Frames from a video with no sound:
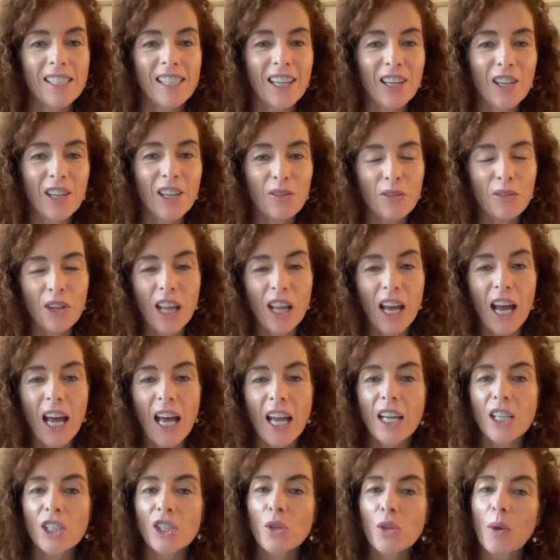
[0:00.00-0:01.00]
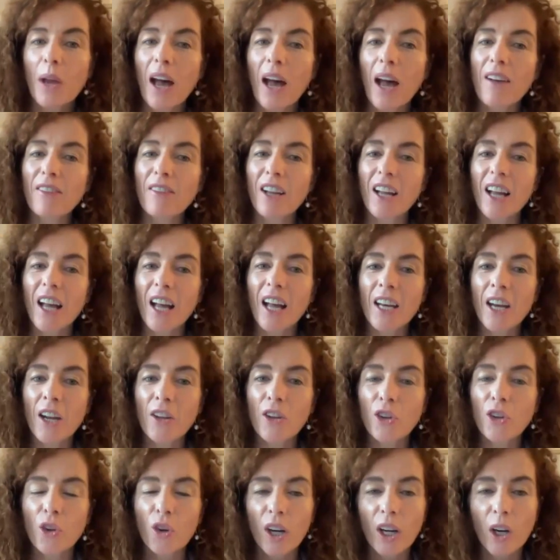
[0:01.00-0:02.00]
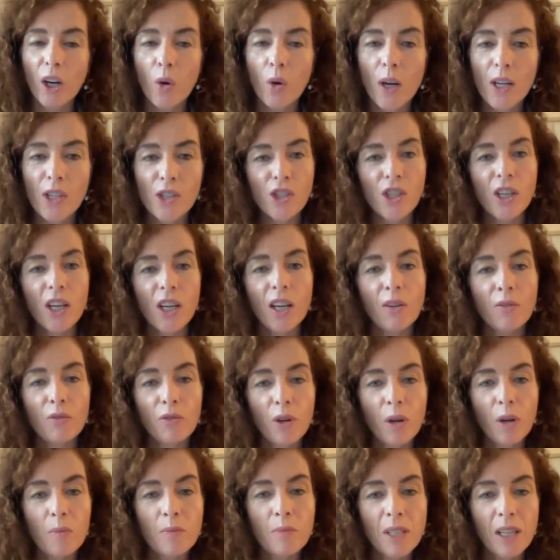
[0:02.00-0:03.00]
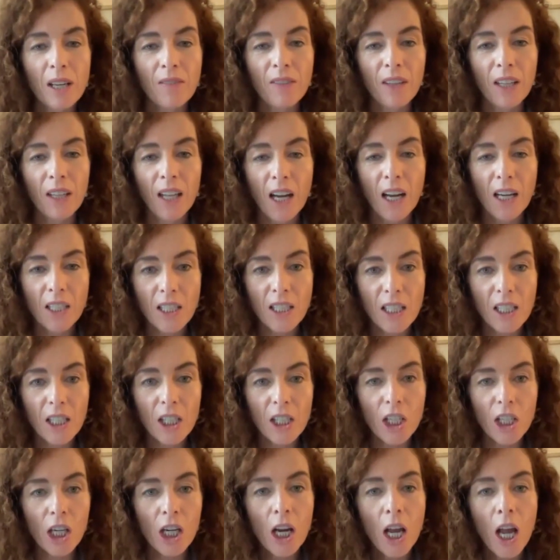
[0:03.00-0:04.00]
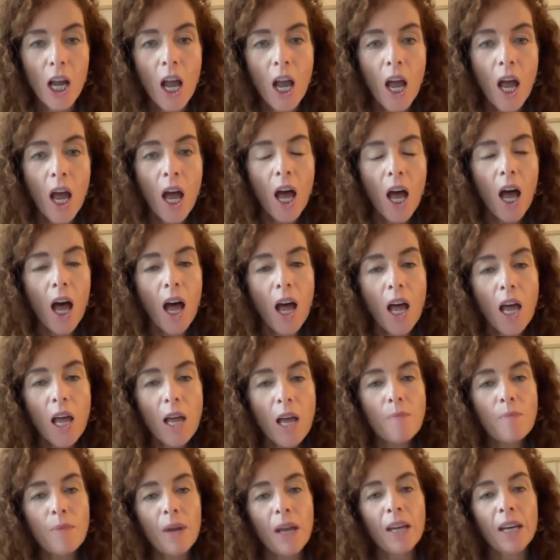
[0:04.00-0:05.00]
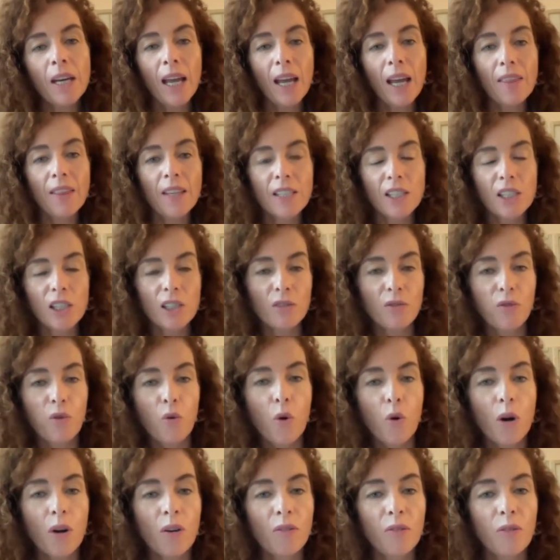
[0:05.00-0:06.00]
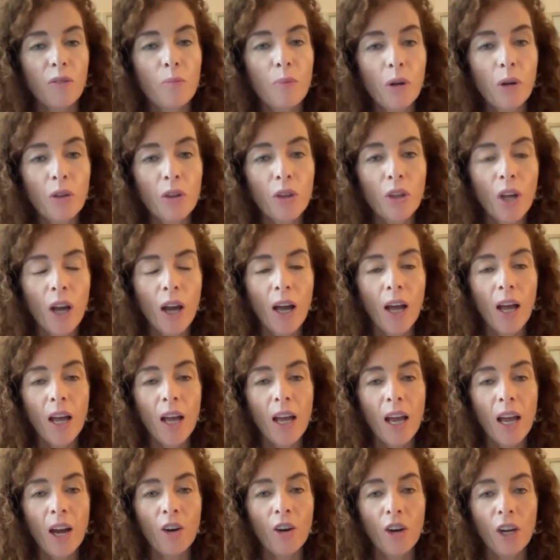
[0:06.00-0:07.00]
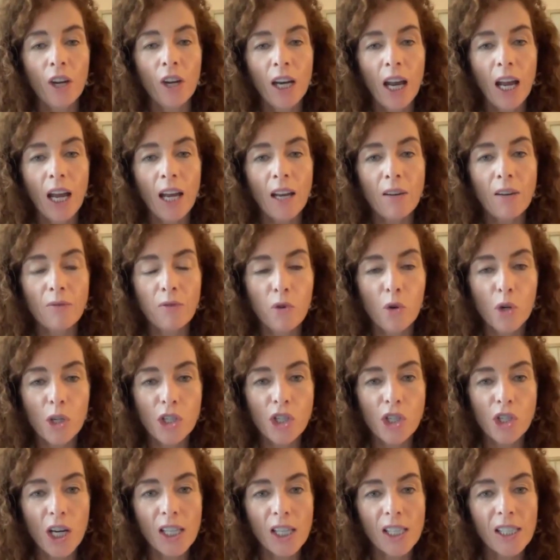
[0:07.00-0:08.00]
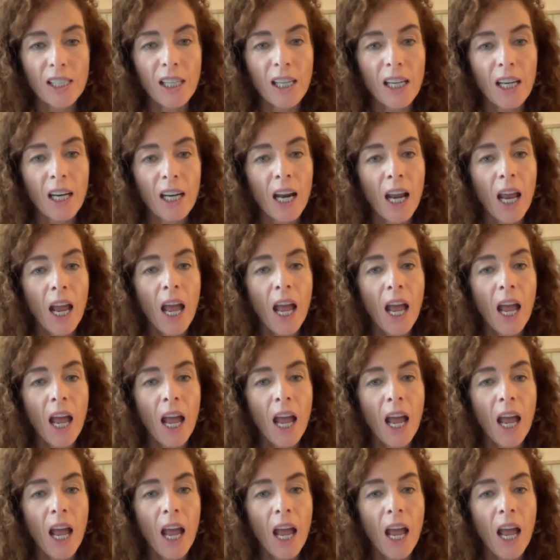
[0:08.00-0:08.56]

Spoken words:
Thank you for that. So we have another great question from David Lockdeer. And again, this is for both Erin and for Justin.